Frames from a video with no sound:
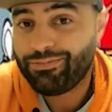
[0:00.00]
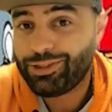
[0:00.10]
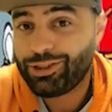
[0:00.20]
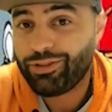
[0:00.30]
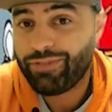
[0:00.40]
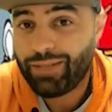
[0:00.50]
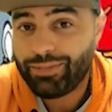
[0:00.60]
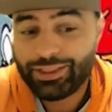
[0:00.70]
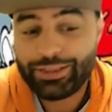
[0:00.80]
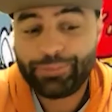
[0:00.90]
Tony
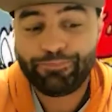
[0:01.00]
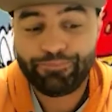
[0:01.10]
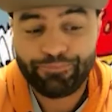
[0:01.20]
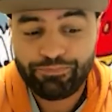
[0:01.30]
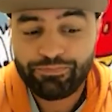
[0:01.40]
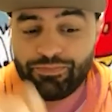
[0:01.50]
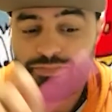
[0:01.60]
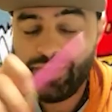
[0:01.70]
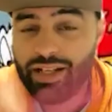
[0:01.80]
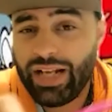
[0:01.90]
Robbins.
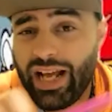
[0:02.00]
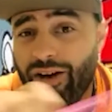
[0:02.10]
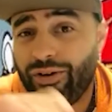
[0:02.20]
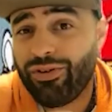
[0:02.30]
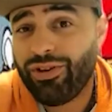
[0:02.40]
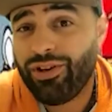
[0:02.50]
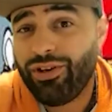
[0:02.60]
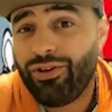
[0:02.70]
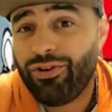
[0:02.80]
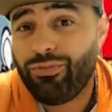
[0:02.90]
Now,
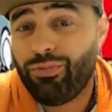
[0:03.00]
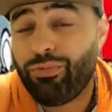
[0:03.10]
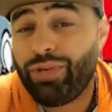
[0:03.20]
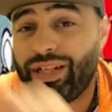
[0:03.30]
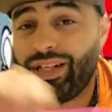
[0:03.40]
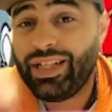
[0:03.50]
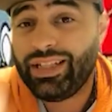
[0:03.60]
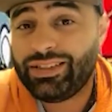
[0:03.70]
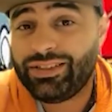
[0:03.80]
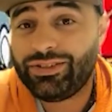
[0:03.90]
what we
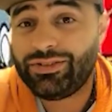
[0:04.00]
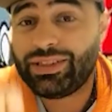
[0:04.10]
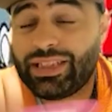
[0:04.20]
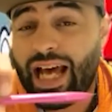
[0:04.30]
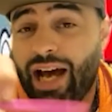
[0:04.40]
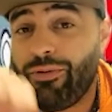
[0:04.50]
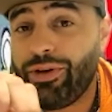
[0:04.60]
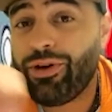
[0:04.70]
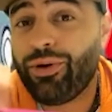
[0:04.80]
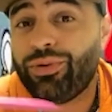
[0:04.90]
need to do is how
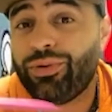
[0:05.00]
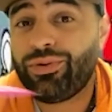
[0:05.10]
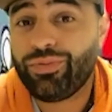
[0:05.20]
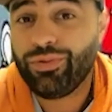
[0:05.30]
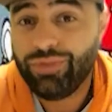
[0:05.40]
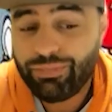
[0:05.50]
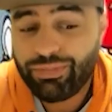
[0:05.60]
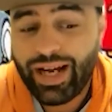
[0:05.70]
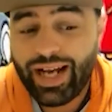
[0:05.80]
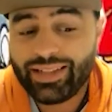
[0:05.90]
we go through the
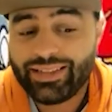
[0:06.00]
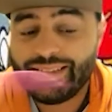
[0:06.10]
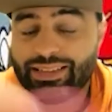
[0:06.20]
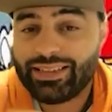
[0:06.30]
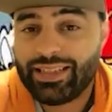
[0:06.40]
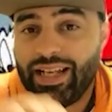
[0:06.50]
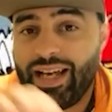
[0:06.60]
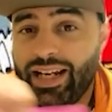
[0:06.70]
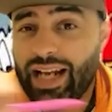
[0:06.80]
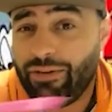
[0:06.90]
practice
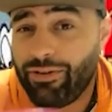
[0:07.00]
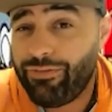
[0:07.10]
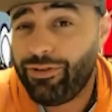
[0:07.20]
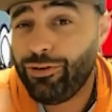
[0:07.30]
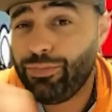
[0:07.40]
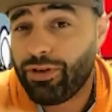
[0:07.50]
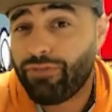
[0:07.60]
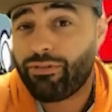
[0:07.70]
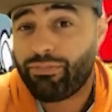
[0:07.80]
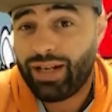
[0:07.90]
and how we view
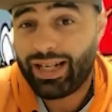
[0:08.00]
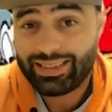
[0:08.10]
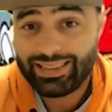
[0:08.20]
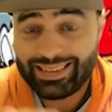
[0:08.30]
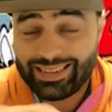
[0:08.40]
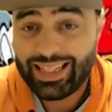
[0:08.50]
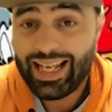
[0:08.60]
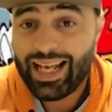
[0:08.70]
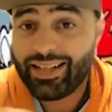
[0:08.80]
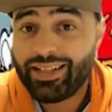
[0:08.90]
perfect practice.
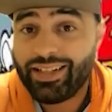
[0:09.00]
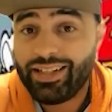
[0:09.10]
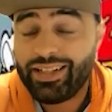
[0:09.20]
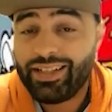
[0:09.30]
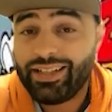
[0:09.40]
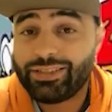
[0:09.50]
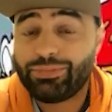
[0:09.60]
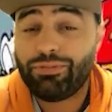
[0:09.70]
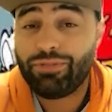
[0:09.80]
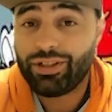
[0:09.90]
That is
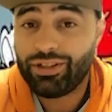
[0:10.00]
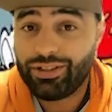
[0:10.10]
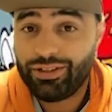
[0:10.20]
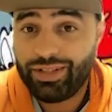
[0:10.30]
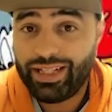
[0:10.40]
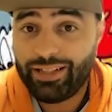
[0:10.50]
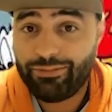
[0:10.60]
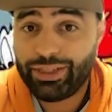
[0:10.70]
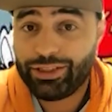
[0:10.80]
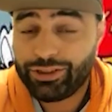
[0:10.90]
what we're going to go ahead
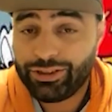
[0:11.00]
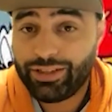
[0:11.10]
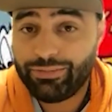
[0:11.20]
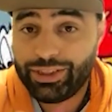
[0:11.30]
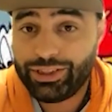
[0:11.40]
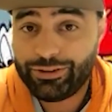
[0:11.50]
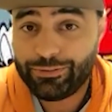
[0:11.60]
and make sure that we do.